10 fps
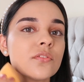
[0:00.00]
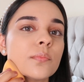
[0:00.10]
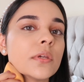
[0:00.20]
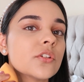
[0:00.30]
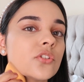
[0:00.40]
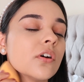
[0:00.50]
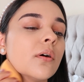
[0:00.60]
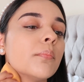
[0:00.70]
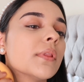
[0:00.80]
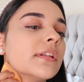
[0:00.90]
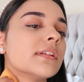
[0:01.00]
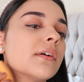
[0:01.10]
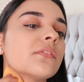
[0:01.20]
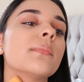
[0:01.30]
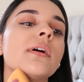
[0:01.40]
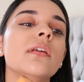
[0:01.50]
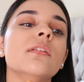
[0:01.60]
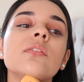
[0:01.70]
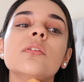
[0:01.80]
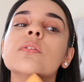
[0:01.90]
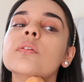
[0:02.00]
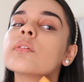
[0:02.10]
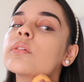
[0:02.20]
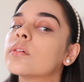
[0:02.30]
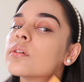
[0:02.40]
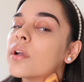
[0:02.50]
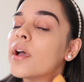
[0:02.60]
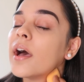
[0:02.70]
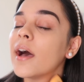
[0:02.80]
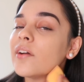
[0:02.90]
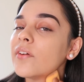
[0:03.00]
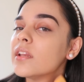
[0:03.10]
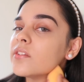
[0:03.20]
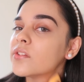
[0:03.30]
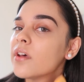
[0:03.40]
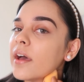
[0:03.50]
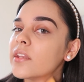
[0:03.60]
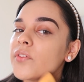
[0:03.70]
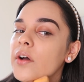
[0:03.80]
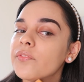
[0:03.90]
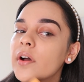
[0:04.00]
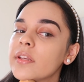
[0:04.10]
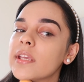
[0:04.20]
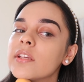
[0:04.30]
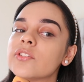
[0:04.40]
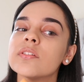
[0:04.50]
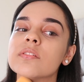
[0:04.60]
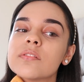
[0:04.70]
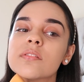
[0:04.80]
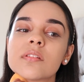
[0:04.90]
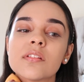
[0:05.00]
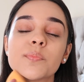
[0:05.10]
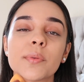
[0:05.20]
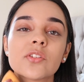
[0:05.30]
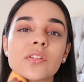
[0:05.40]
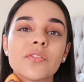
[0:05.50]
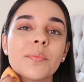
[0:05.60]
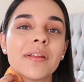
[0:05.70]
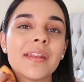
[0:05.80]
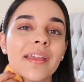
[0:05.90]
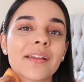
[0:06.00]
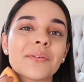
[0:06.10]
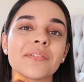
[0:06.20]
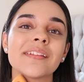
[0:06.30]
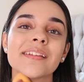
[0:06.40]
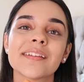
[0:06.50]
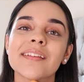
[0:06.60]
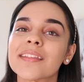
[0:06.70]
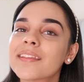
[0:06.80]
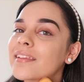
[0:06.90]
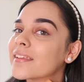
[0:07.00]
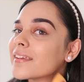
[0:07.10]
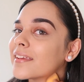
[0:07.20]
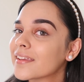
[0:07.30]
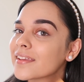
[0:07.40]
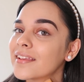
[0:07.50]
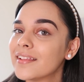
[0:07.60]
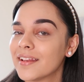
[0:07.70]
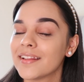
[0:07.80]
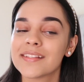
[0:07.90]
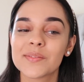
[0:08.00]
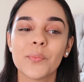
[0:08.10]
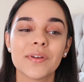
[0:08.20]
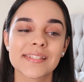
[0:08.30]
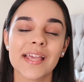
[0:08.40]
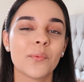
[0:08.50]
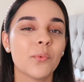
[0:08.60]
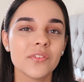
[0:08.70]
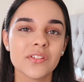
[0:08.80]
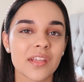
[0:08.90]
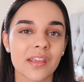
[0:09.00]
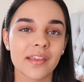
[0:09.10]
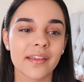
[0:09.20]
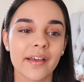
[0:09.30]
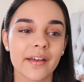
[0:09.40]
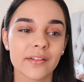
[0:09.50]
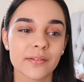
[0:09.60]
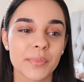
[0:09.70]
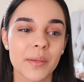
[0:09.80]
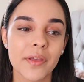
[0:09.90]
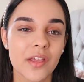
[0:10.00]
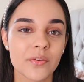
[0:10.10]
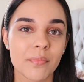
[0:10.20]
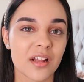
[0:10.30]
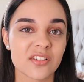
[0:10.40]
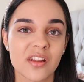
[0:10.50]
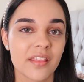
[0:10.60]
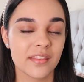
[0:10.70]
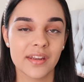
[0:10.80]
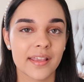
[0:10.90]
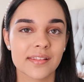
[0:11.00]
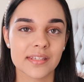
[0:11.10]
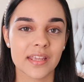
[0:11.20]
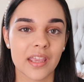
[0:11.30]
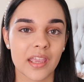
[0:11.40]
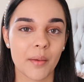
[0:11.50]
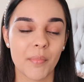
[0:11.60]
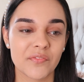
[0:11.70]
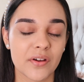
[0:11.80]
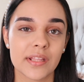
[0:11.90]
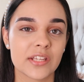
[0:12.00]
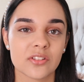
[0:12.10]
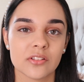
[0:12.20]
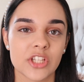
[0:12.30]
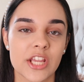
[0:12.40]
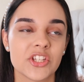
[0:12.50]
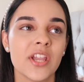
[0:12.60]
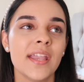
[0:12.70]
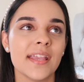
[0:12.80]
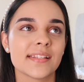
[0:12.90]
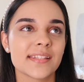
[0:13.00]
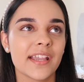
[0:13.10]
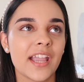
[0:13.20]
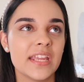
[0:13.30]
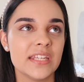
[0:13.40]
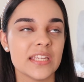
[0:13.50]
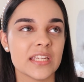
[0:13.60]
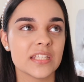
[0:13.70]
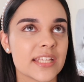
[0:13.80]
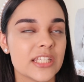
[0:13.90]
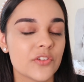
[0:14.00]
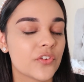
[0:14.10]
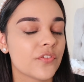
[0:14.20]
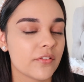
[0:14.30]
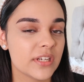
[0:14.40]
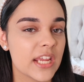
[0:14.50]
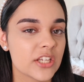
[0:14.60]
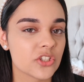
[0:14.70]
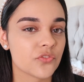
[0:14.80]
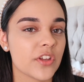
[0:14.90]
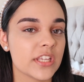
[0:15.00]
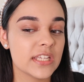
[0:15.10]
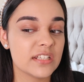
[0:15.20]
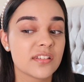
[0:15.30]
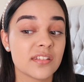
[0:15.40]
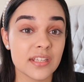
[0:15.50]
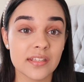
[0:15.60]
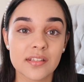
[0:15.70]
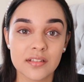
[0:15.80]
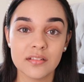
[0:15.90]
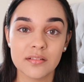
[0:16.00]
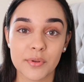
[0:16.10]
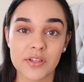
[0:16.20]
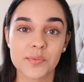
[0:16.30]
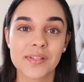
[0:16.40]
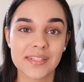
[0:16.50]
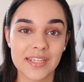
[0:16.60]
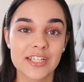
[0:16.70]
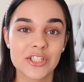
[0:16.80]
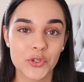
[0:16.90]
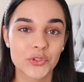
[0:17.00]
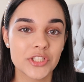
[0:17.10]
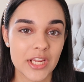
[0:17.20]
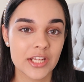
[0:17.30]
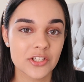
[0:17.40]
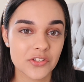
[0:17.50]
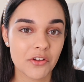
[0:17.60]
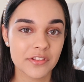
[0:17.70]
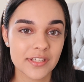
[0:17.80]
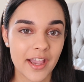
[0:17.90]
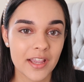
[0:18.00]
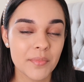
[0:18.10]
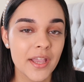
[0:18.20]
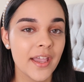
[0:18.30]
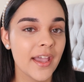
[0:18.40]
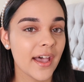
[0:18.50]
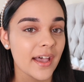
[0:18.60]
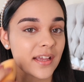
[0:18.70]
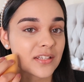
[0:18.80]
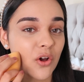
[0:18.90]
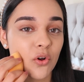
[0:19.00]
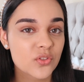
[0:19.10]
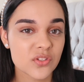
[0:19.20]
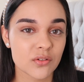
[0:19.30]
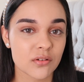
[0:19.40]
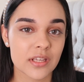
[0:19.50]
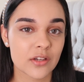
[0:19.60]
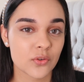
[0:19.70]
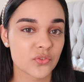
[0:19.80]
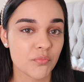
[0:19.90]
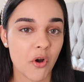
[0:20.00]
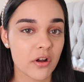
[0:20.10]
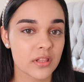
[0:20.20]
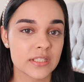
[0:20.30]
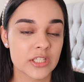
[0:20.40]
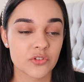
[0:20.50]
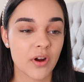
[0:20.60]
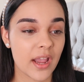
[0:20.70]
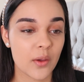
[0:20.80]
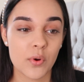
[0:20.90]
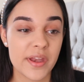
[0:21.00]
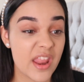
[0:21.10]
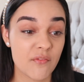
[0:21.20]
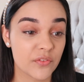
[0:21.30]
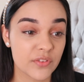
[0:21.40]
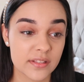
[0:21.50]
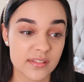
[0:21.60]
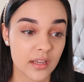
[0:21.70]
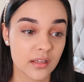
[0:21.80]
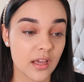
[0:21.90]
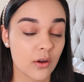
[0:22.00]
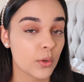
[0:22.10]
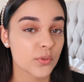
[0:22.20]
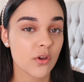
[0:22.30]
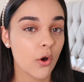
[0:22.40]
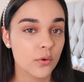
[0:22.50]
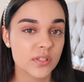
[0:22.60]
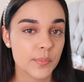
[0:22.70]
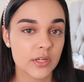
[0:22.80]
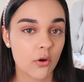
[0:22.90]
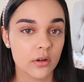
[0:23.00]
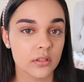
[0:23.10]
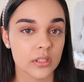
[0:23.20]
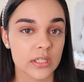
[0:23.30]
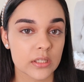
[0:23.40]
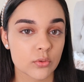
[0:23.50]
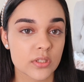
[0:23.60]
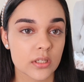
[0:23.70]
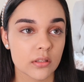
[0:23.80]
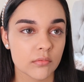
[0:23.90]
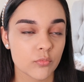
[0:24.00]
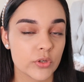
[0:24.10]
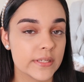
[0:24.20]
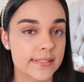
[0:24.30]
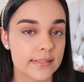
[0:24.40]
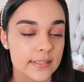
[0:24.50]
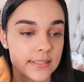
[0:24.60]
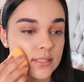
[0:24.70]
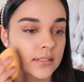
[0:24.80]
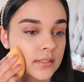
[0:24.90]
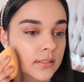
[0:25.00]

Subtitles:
Just make sure I blend it down to my neck too. I find it so hard to find foundations, especially for my neck colour. It's like one day I'll be a perfect match, the next day foundation will change. It's like I need a different foundation for each season because my skin tone changes all the time, and also it goes from oily to dry whenever it feels like now. It was always been oily until recently.